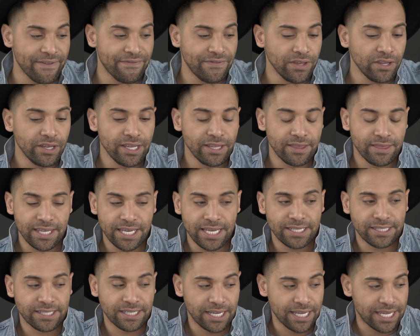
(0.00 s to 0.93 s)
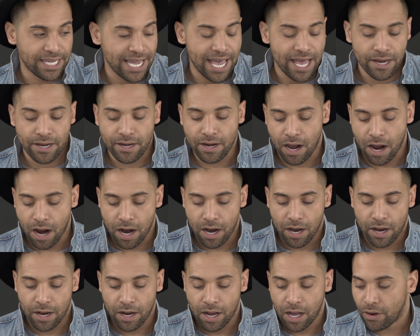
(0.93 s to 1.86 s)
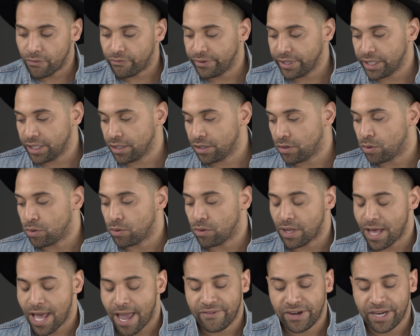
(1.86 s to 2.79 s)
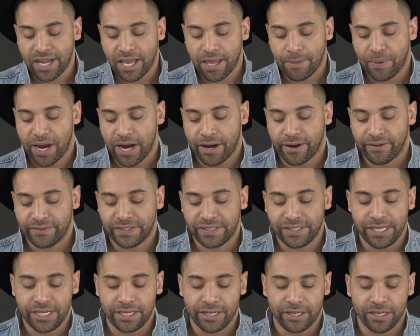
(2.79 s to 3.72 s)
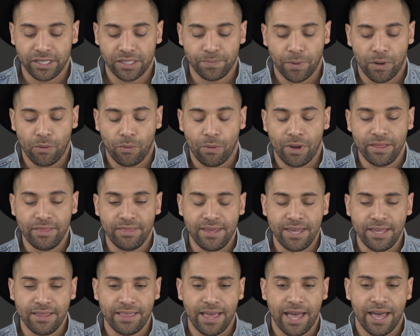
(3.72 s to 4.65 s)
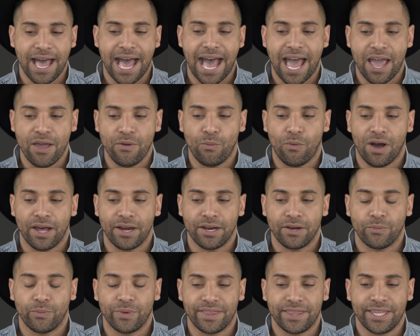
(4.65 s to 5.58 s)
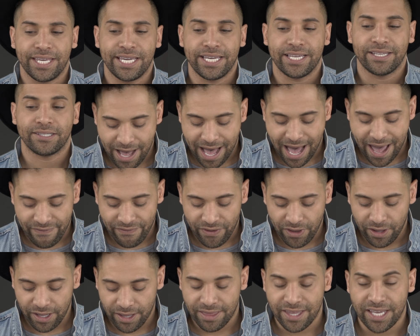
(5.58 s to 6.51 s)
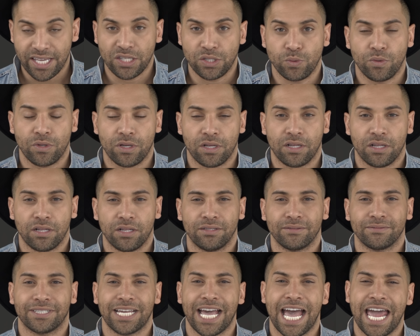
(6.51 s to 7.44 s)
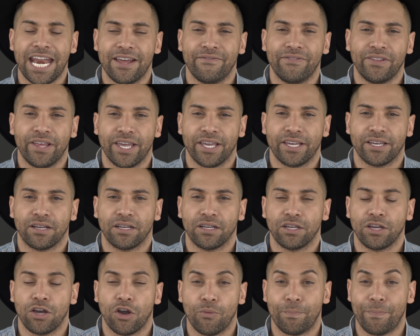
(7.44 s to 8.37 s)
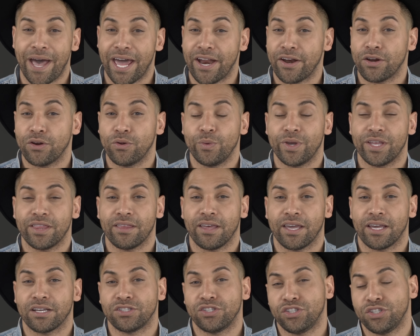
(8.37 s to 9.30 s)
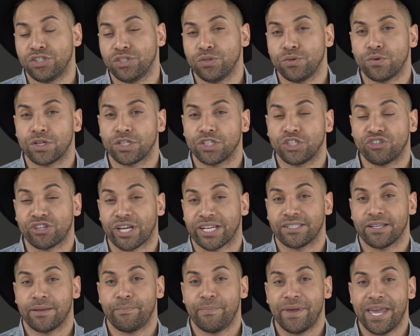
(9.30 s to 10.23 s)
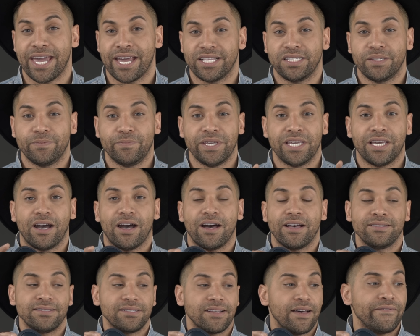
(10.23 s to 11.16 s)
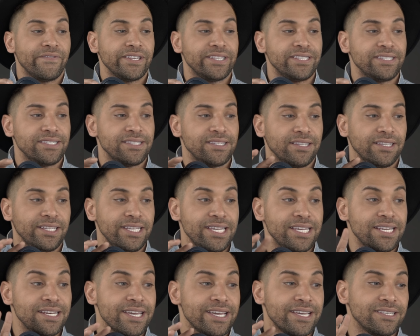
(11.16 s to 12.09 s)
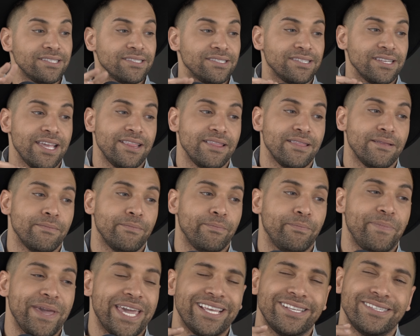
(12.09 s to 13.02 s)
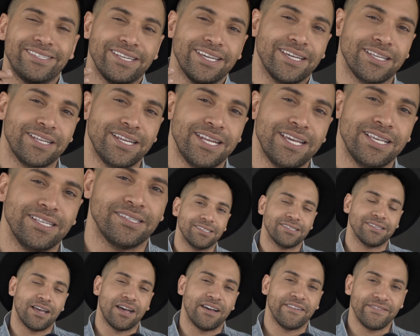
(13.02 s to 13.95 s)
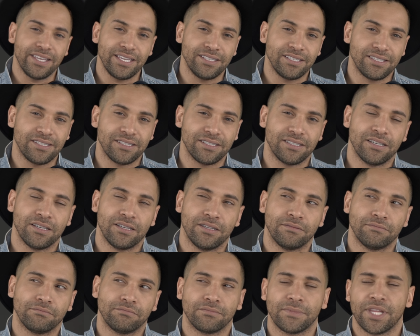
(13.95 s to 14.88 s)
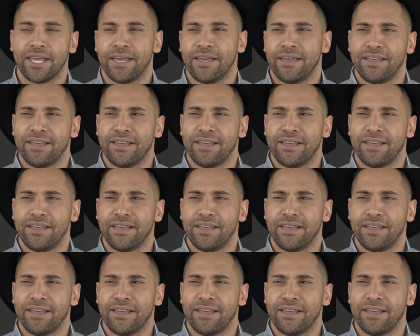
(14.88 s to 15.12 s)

feel like these, again, are a really cool everyday pair of sneakers, but one thing that I wanted with these, I feel like these will kind of like go better with like a suit or dress up pants because of the sleekness and the basicness of these